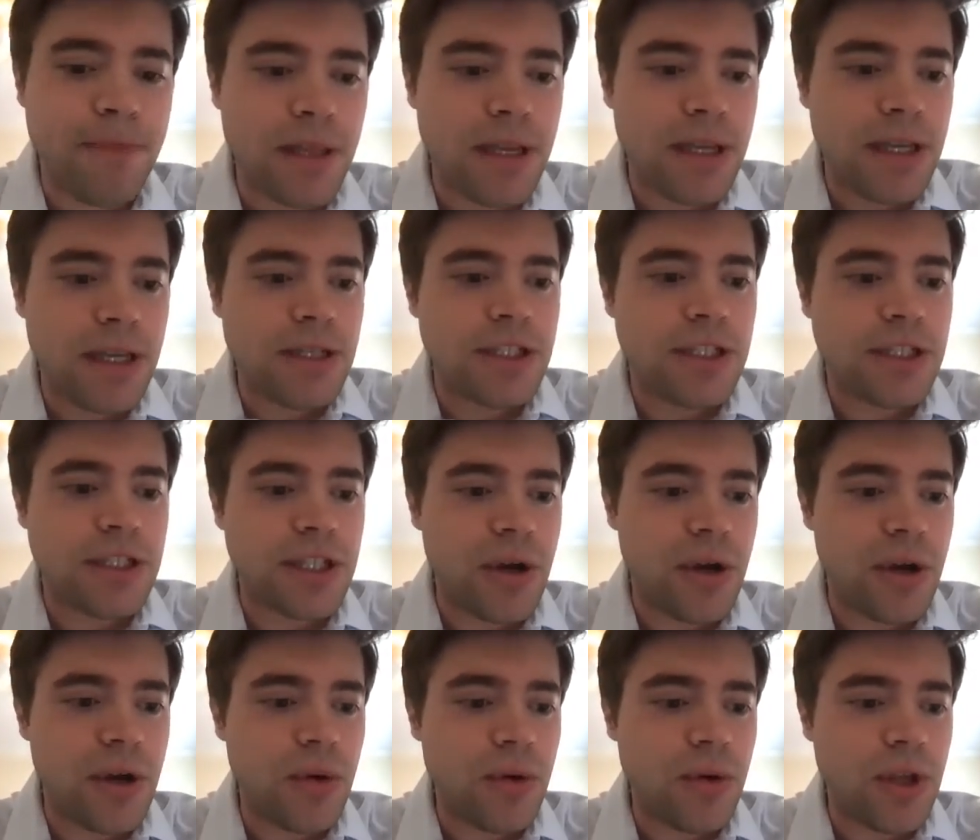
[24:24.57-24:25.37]

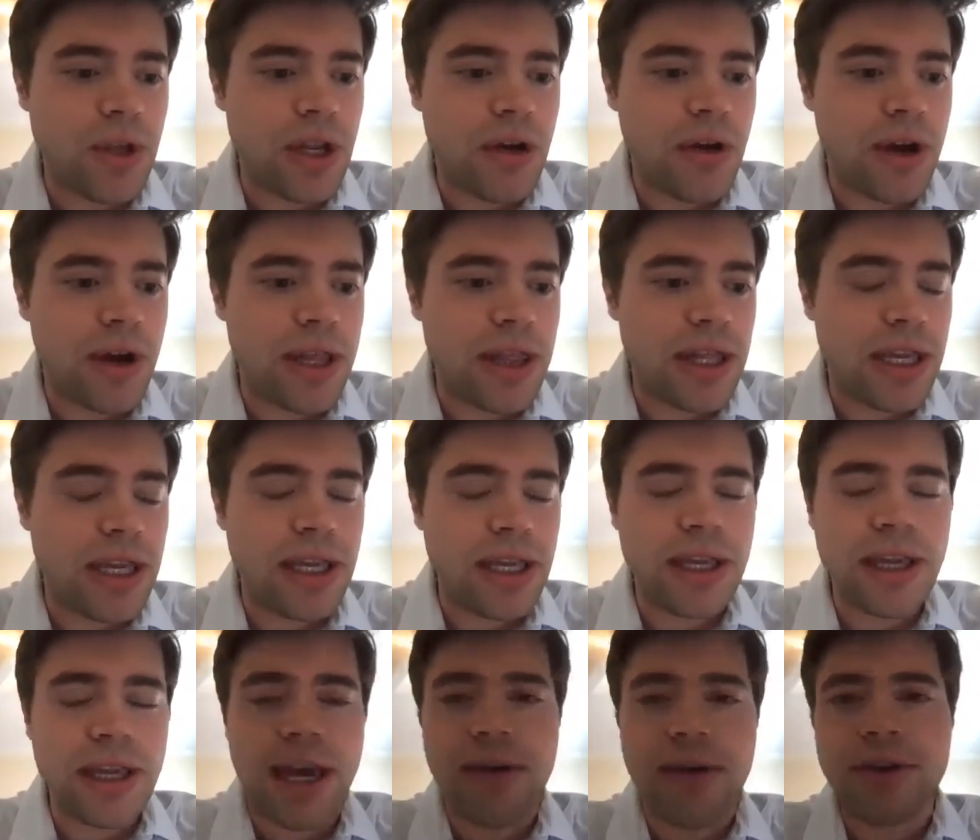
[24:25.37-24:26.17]
So, I
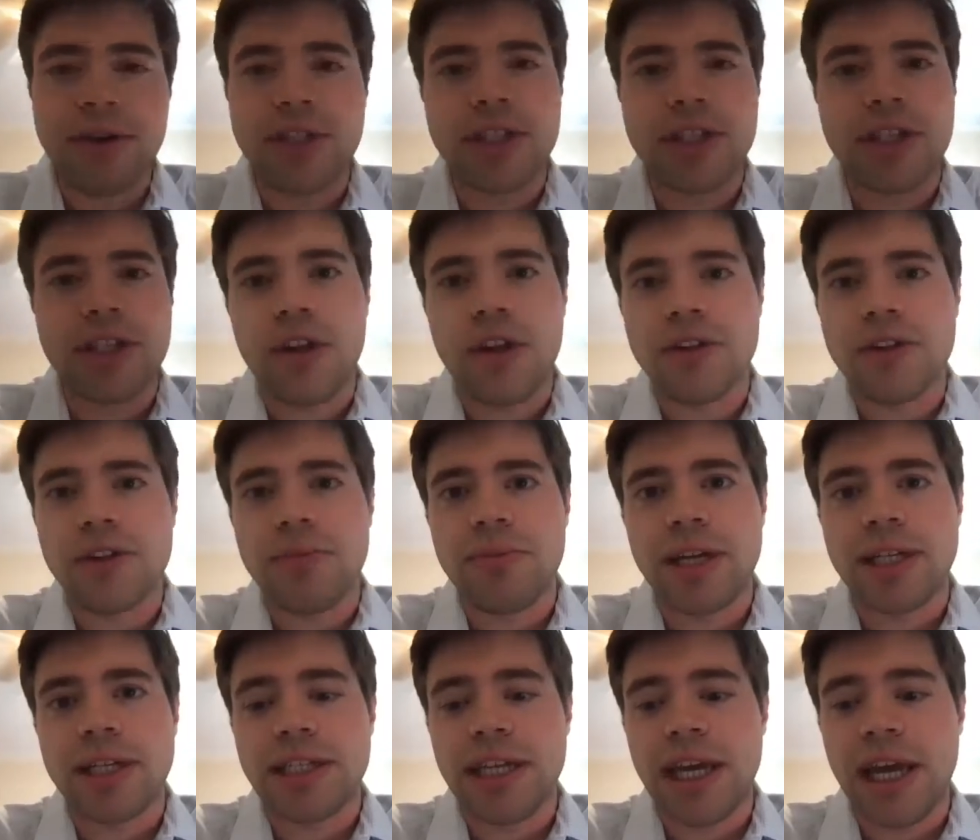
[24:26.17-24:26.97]
think I would just close
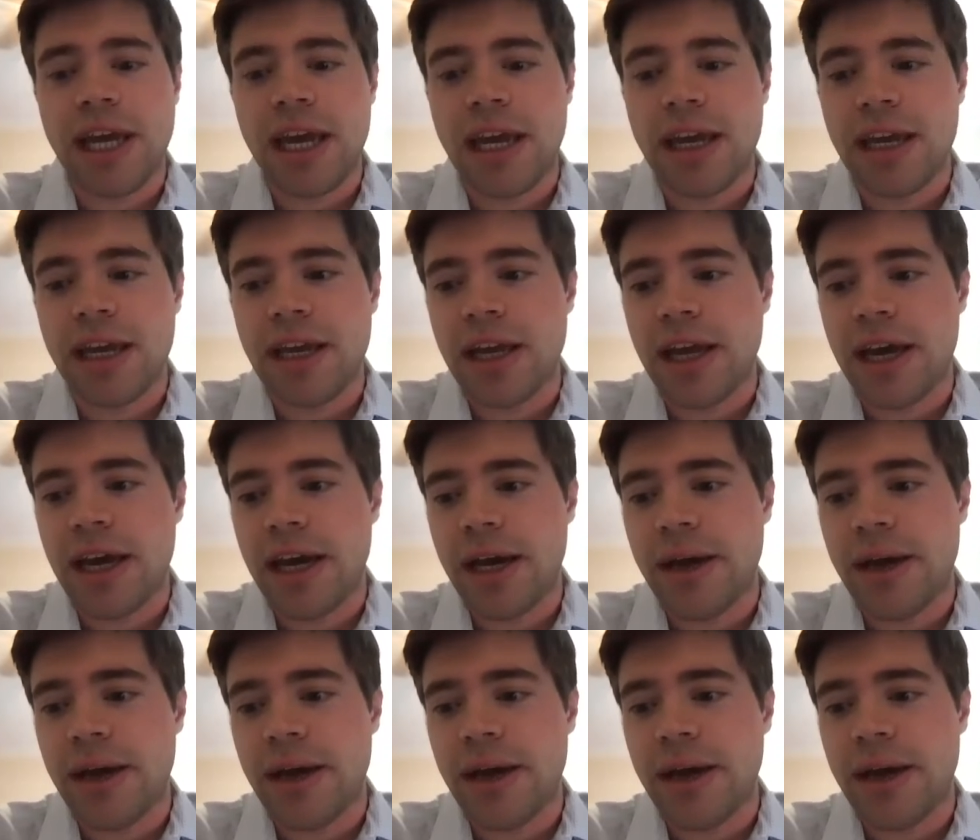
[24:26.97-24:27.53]
by saying,